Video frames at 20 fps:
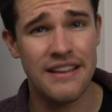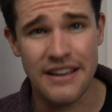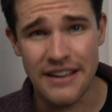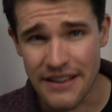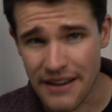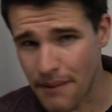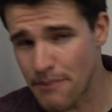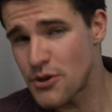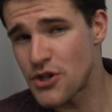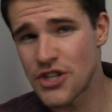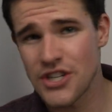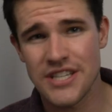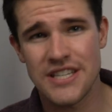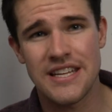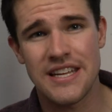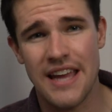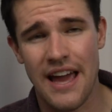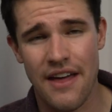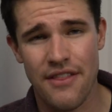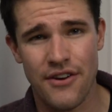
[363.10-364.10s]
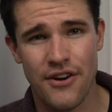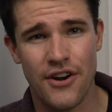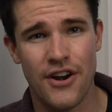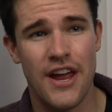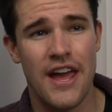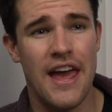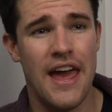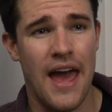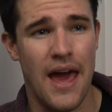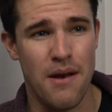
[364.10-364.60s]
the gumption together,
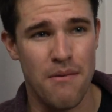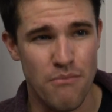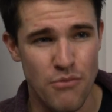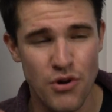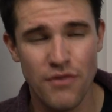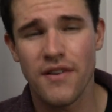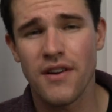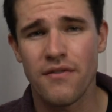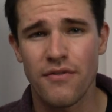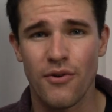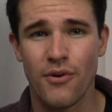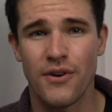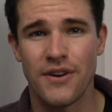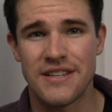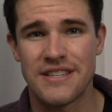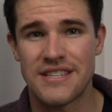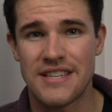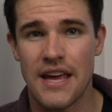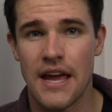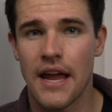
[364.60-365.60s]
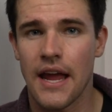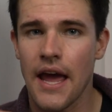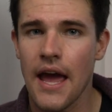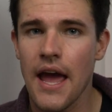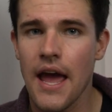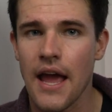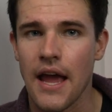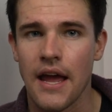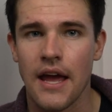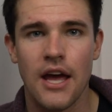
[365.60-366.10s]
and moving forward and saying,
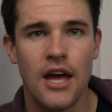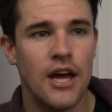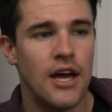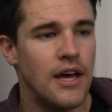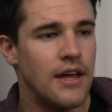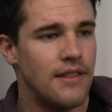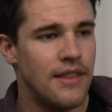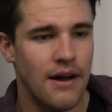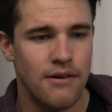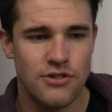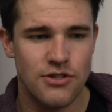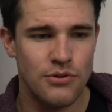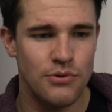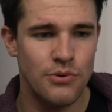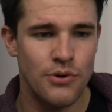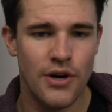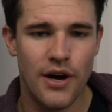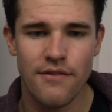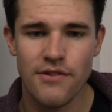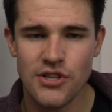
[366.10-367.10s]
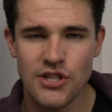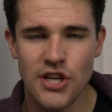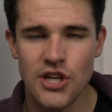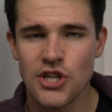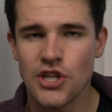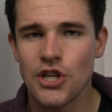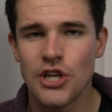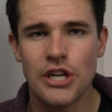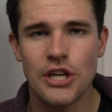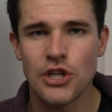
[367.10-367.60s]
hey, that was a cool
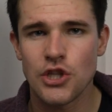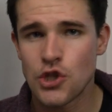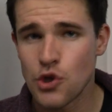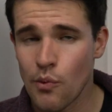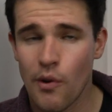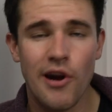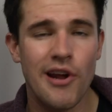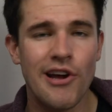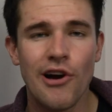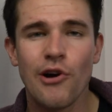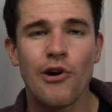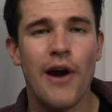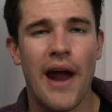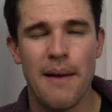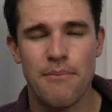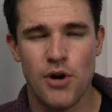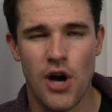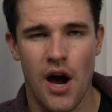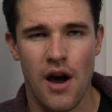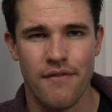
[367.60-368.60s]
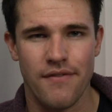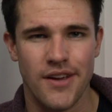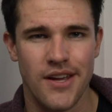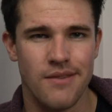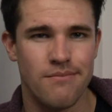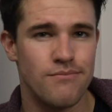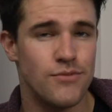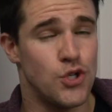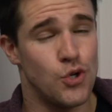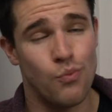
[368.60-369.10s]
conversation. Do you want to go grab coffee?
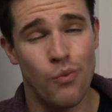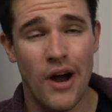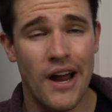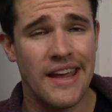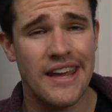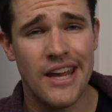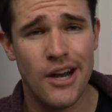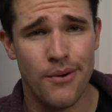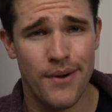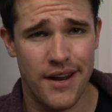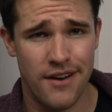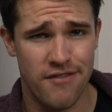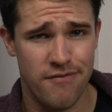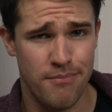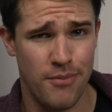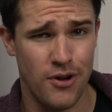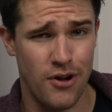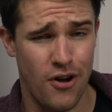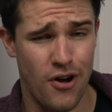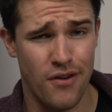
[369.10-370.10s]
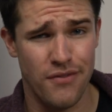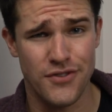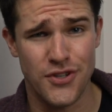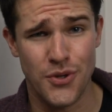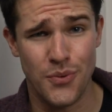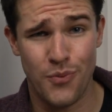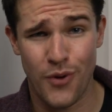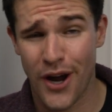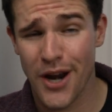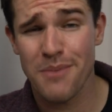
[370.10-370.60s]
Do you want to get around a golf? Do
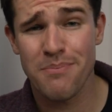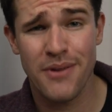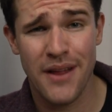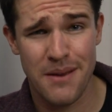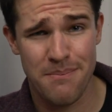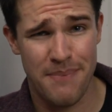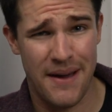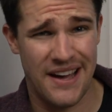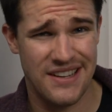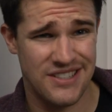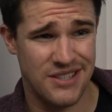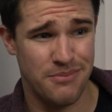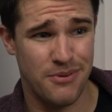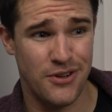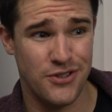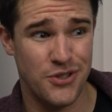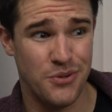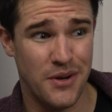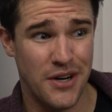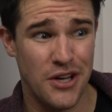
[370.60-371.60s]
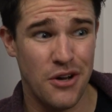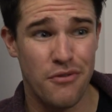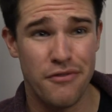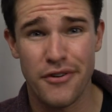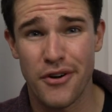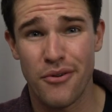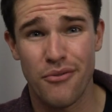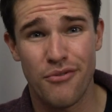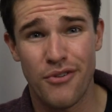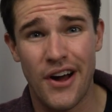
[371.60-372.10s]
you want to play basketball? Do you want to go
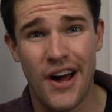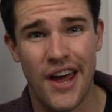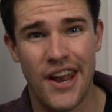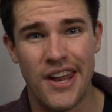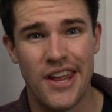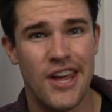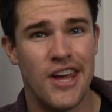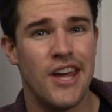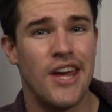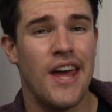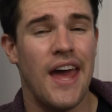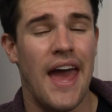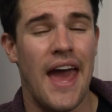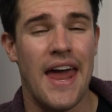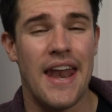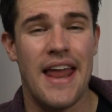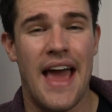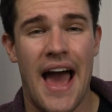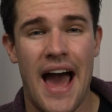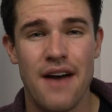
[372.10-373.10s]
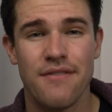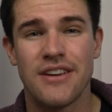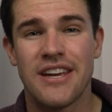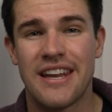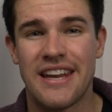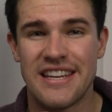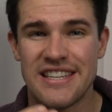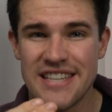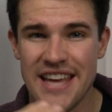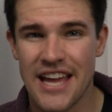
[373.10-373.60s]
for a run? And having
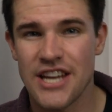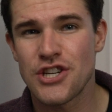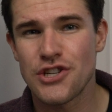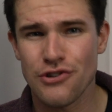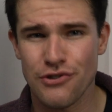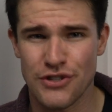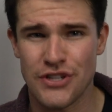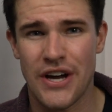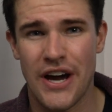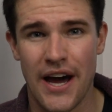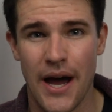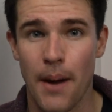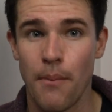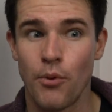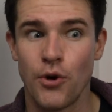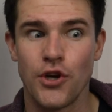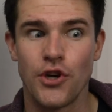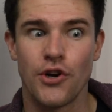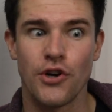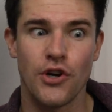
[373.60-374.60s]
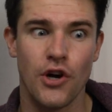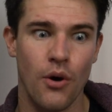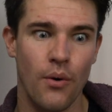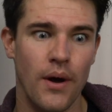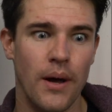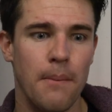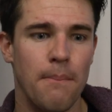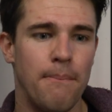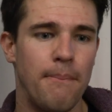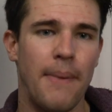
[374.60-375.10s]
an intentional time where you're
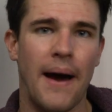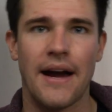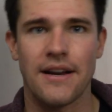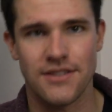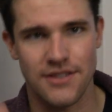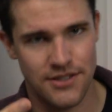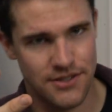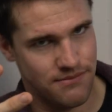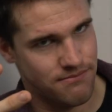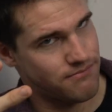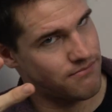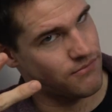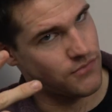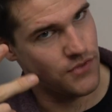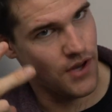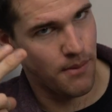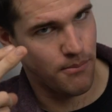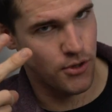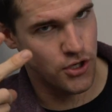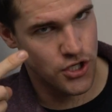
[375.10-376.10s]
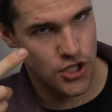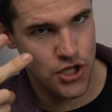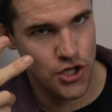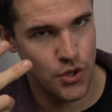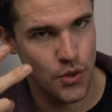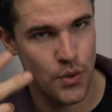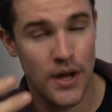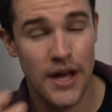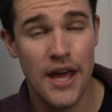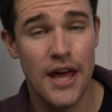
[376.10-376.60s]
going back to number
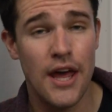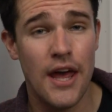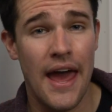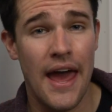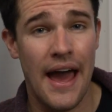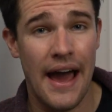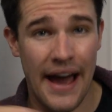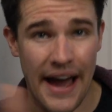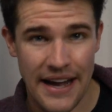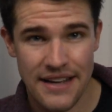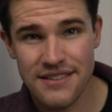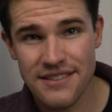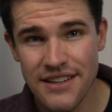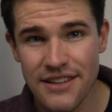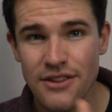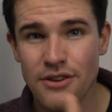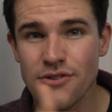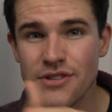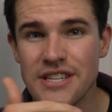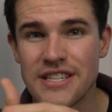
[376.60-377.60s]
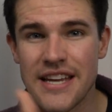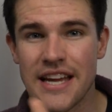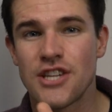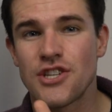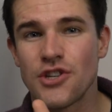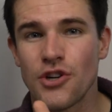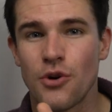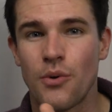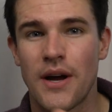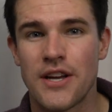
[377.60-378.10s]
2, asking those
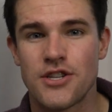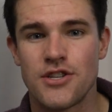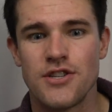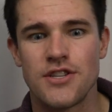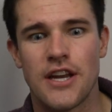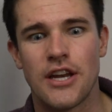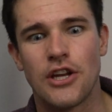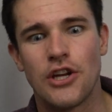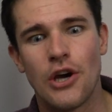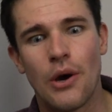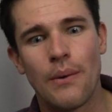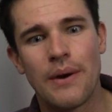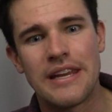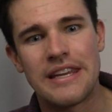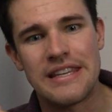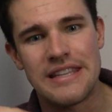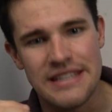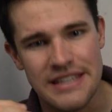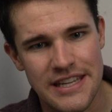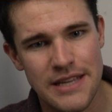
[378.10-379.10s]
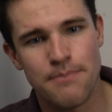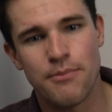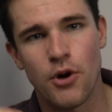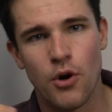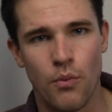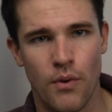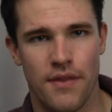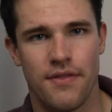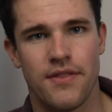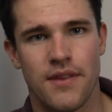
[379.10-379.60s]
intentional questions and going deeper
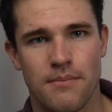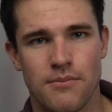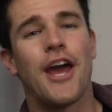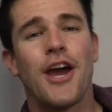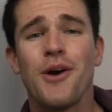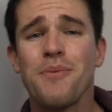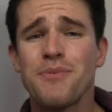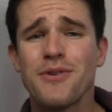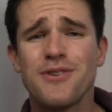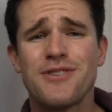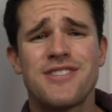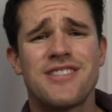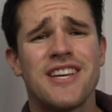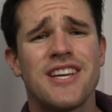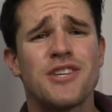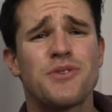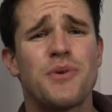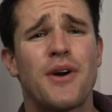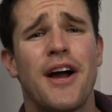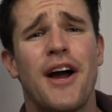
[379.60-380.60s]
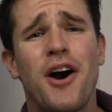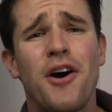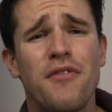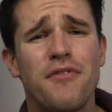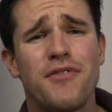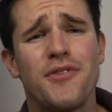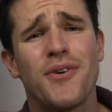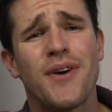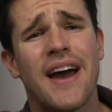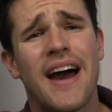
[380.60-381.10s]
with them. I hope those things were
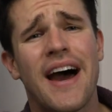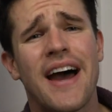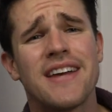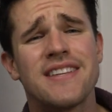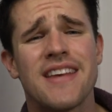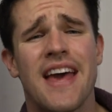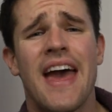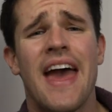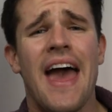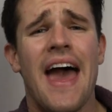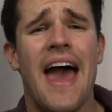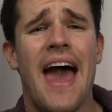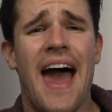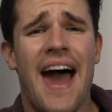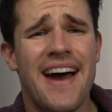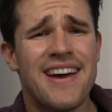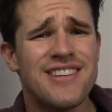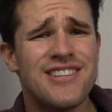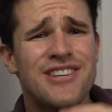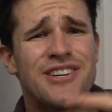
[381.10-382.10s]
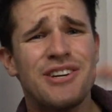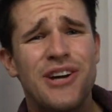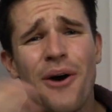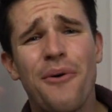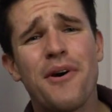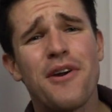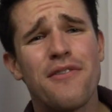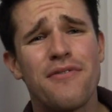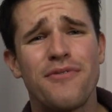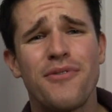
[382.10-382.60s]
helpful, guys. As you're
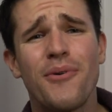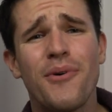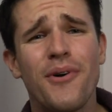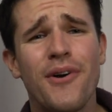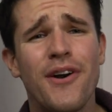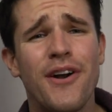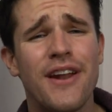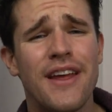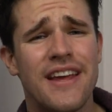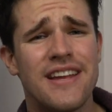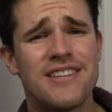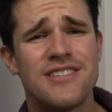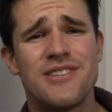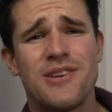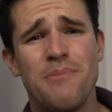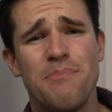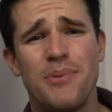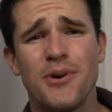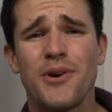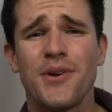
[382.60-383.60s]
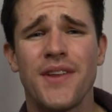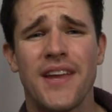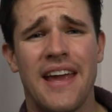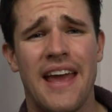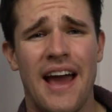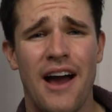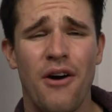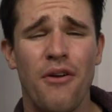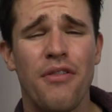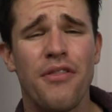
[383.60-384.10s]
going forward into building
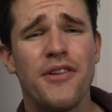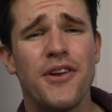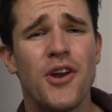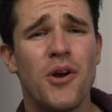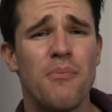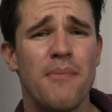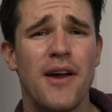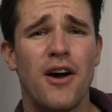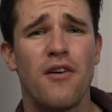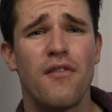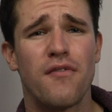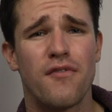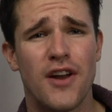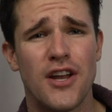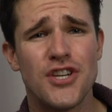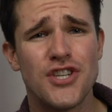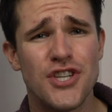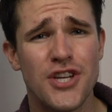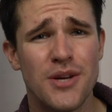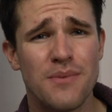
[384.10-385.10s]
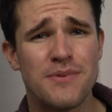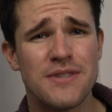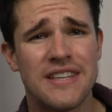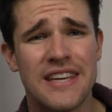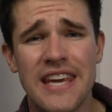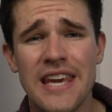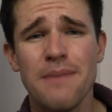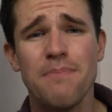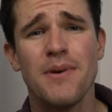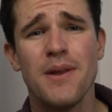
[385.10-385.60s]
healthier male friendships,
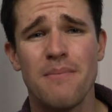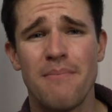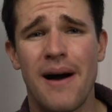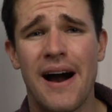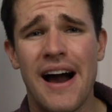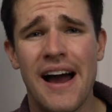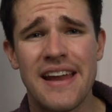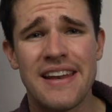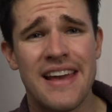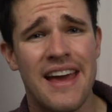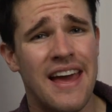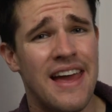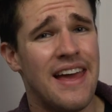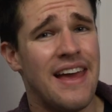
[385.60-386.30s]
keep in mind